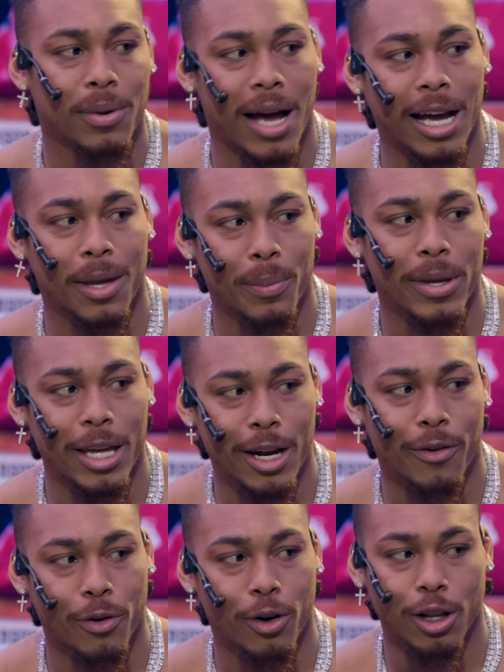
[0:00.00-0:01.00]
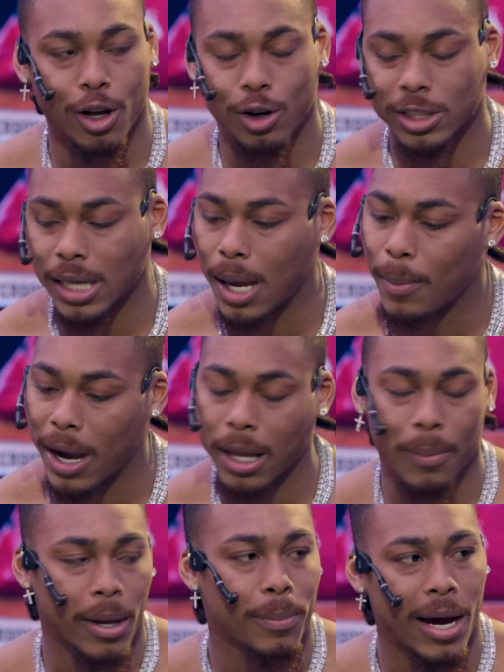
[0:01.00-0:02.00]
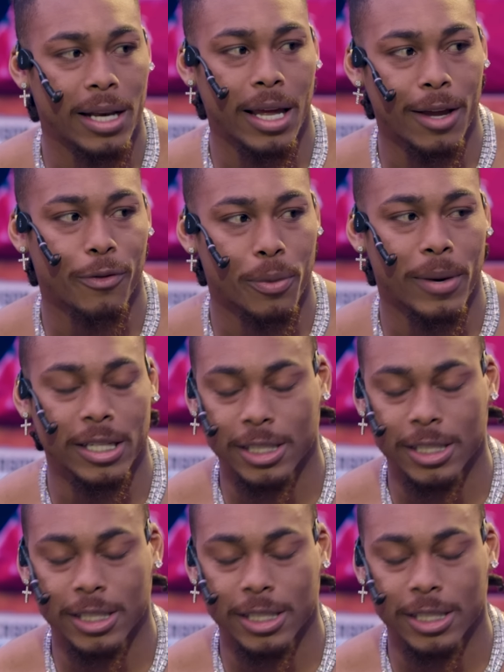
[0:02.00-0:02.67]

can I can be here for a long time. I can make my name for